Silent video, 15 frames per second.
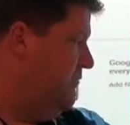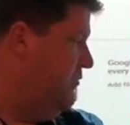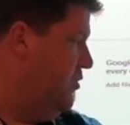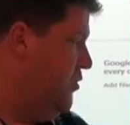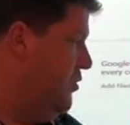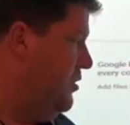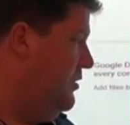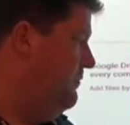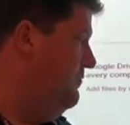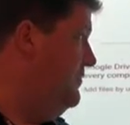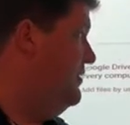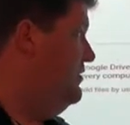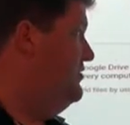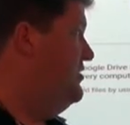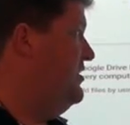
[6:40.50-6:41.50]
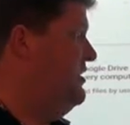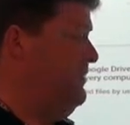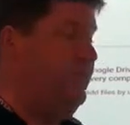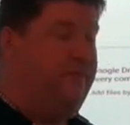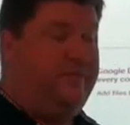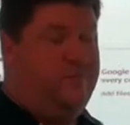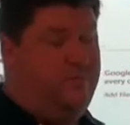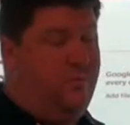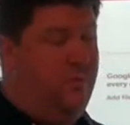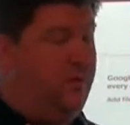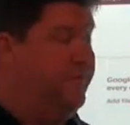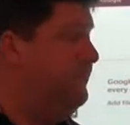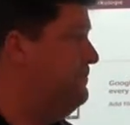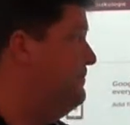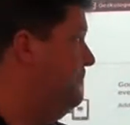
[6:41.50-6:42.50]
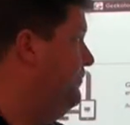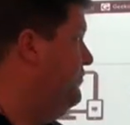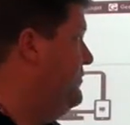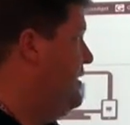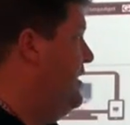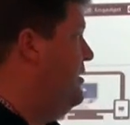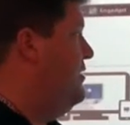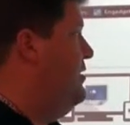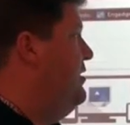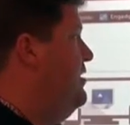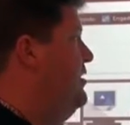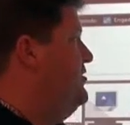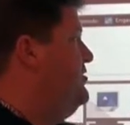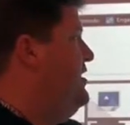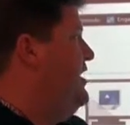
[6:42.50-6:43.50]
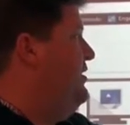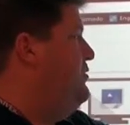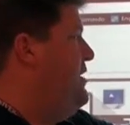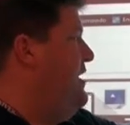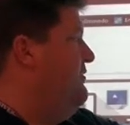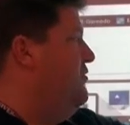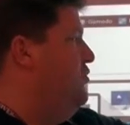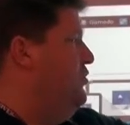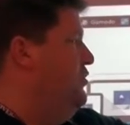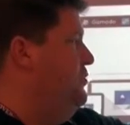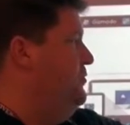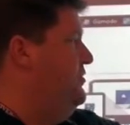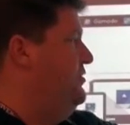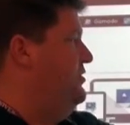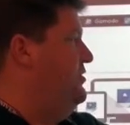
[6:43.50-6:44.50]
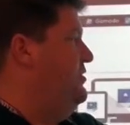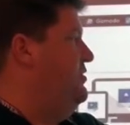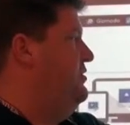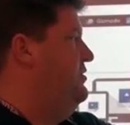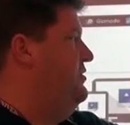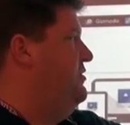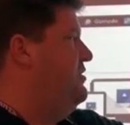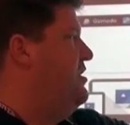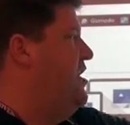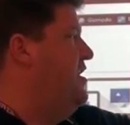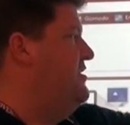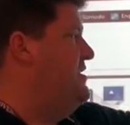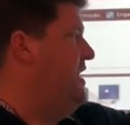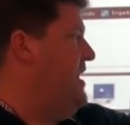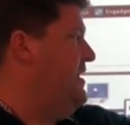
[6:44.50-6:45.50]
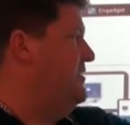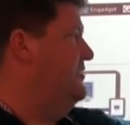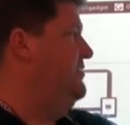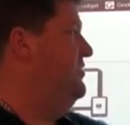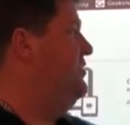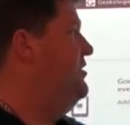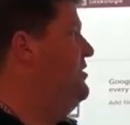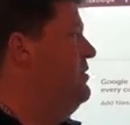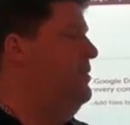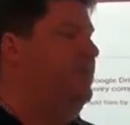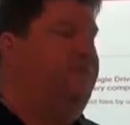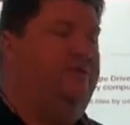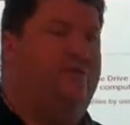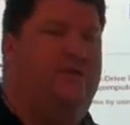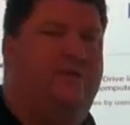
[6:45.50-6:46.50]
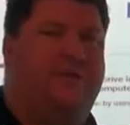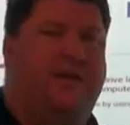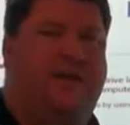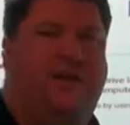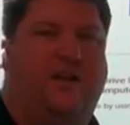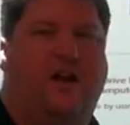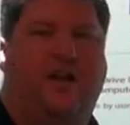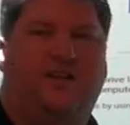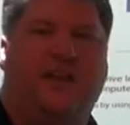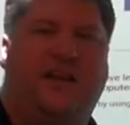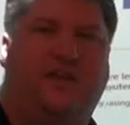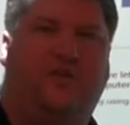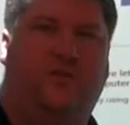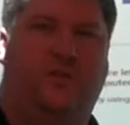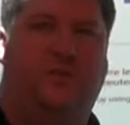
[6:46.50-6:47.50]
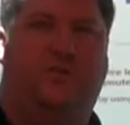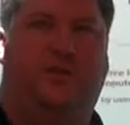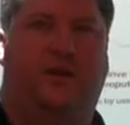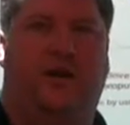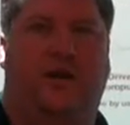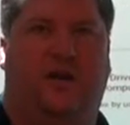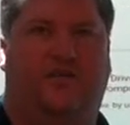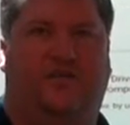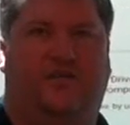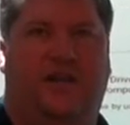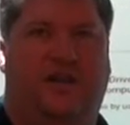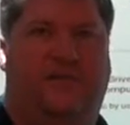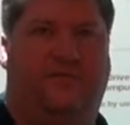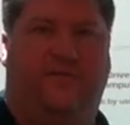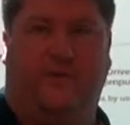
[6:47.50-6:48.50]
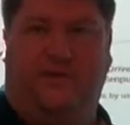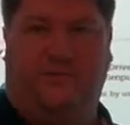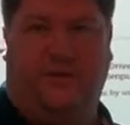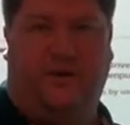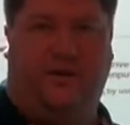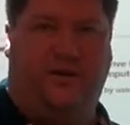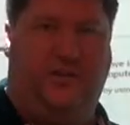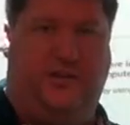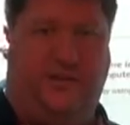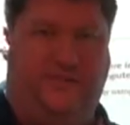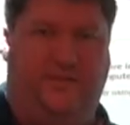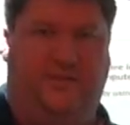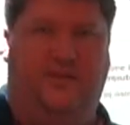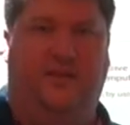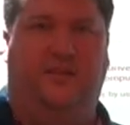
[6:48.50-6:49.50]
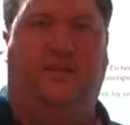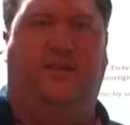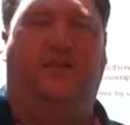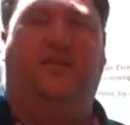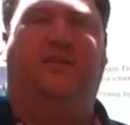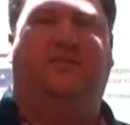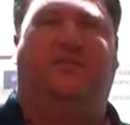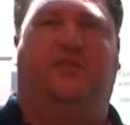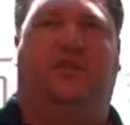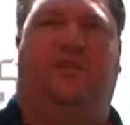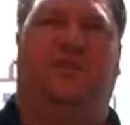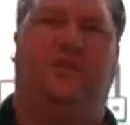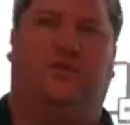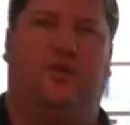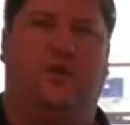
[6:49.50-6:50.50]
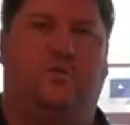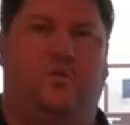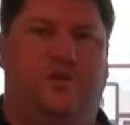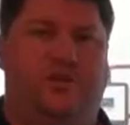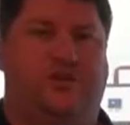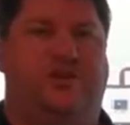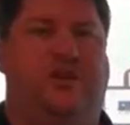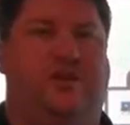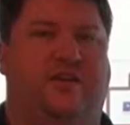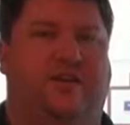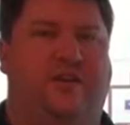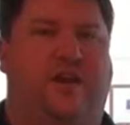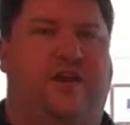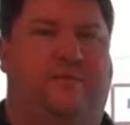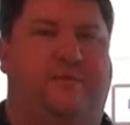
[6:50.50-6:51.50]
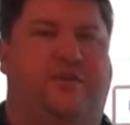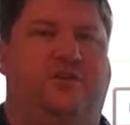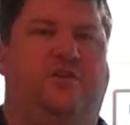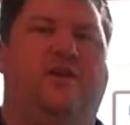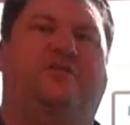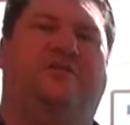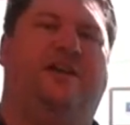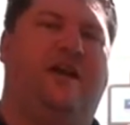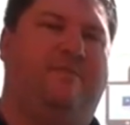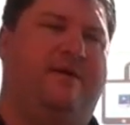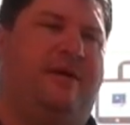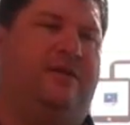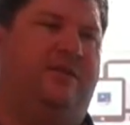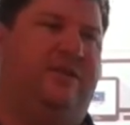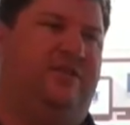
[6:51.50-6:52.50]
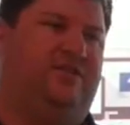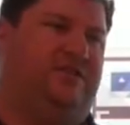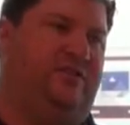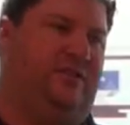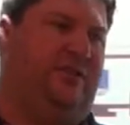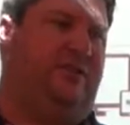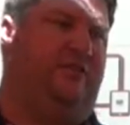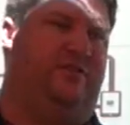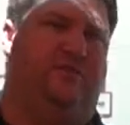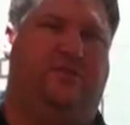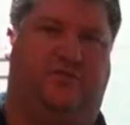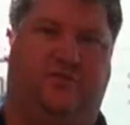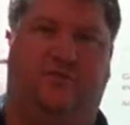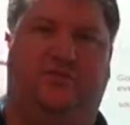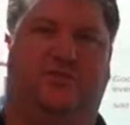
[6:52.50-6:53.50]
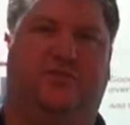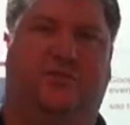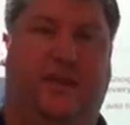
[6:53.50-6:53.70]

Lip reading: on More, it's going to give you even more. So now we have groups, contacts. So you can make a contact group of, say, first period kids, so that later on when you're sharing a document, you don't have to type out each individual student's